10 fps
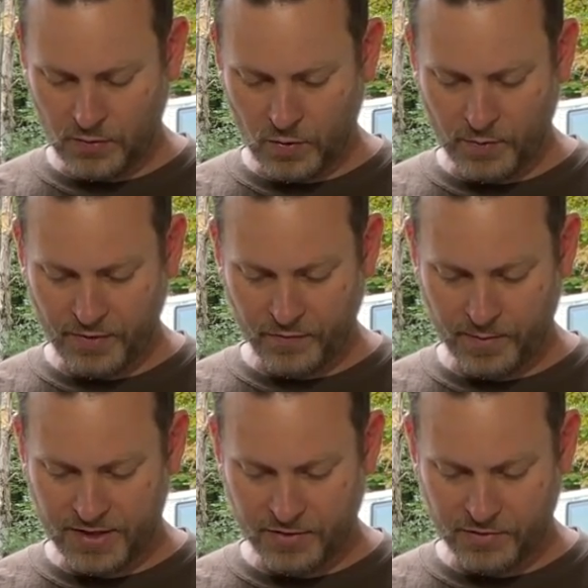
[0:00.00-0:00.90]
went from
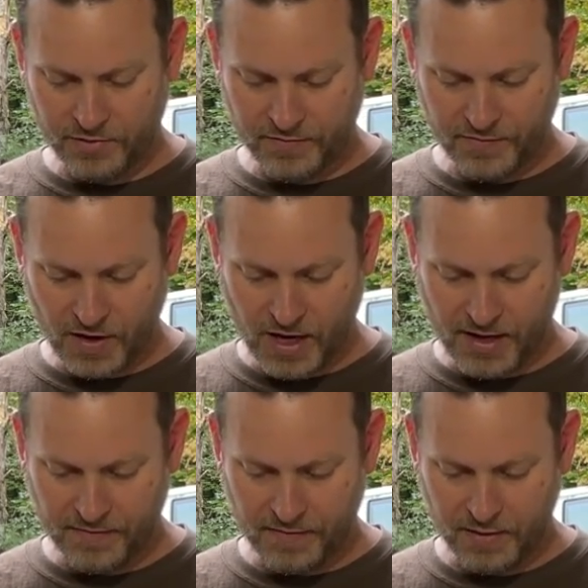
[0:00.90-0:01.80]
a 0 to a
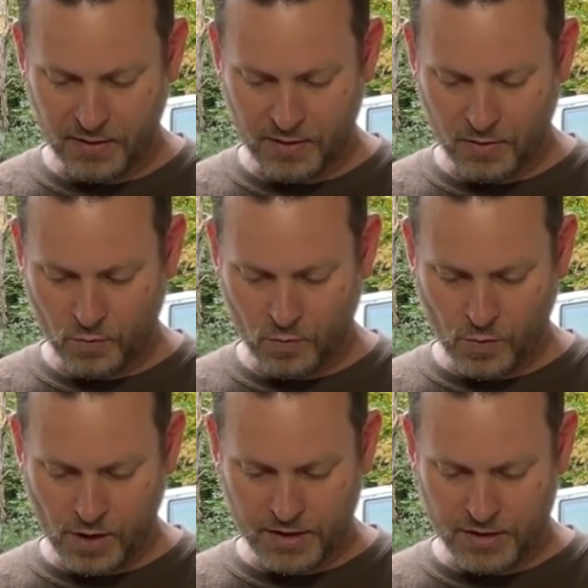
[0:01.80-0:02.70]
5.
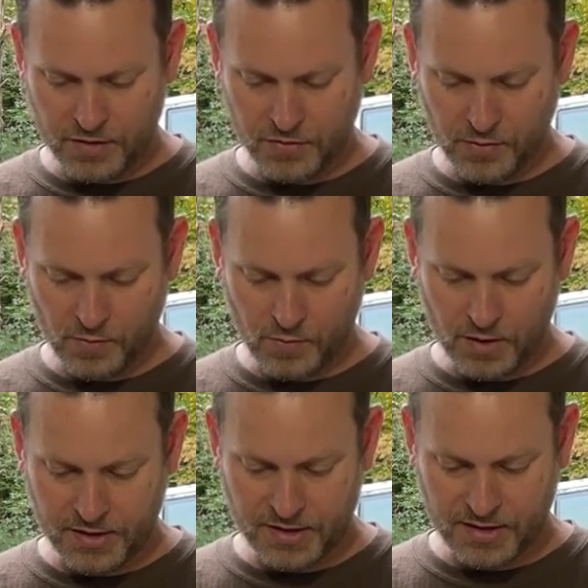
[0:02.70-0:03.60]
1 to a
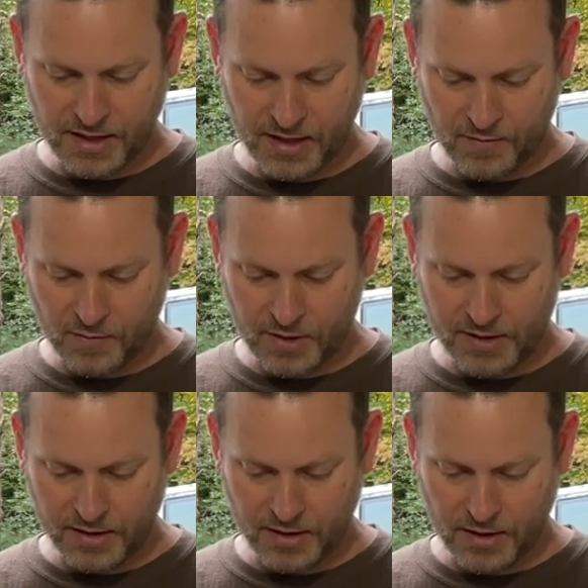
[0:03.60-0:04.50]
1, staying at
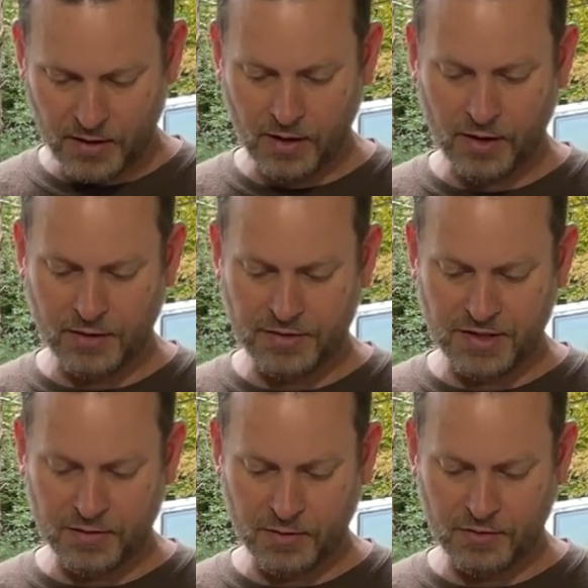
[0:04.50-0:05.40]
1.
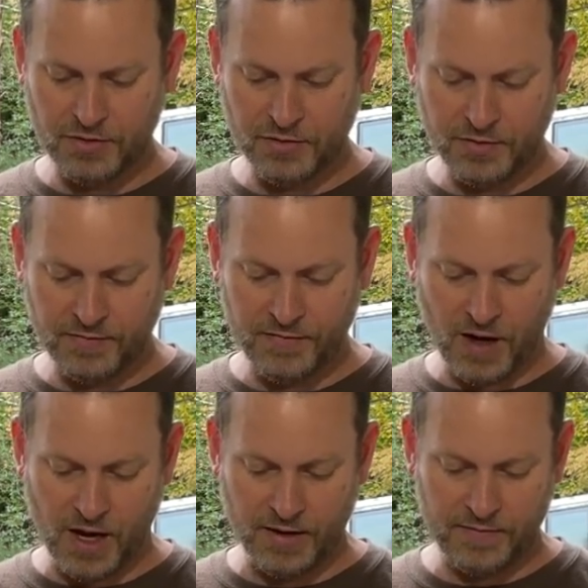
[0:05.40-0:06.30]
0 to a
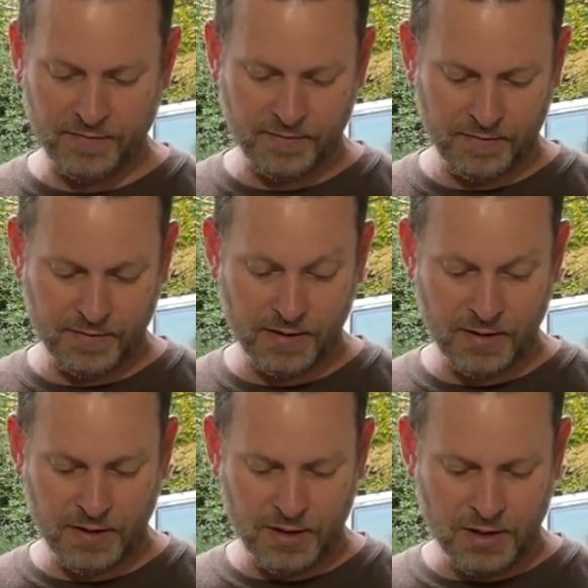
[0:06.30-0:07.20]
5.
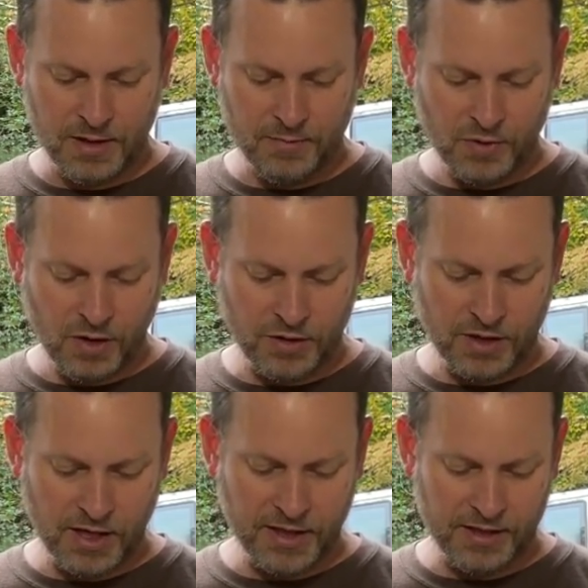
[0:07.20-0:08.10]

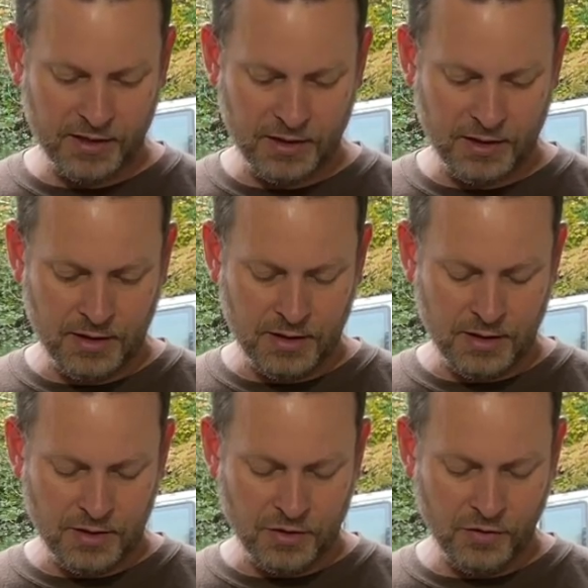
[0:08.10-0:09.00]
Pauline,
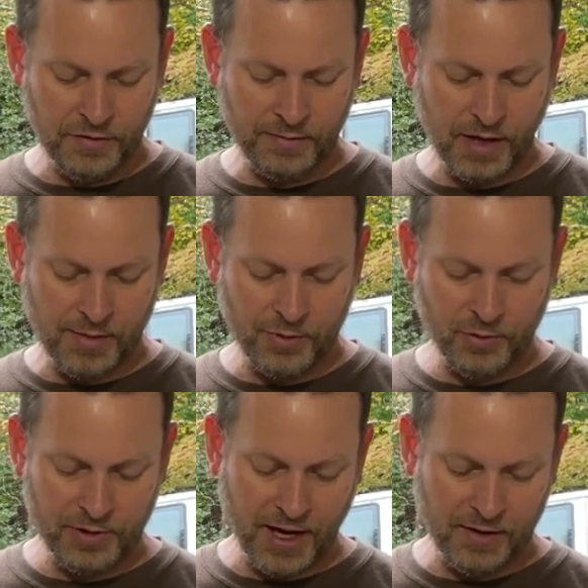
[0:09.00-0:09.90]
2 of them got
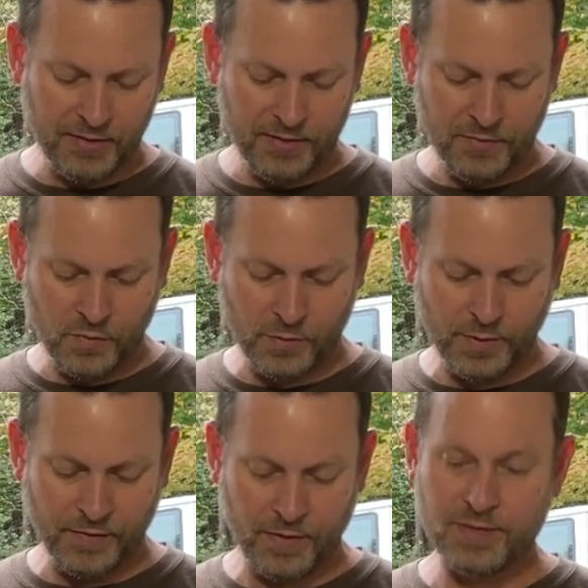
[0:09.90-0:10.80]
pulled out. One
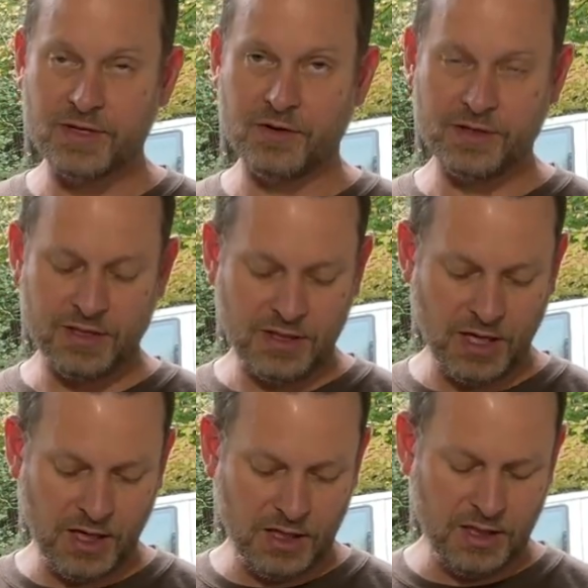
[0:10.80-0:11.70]
went from 0 to
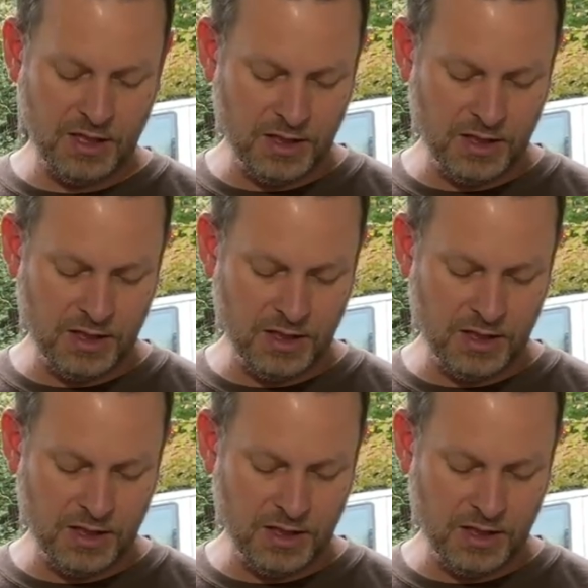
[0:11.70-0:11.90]
10.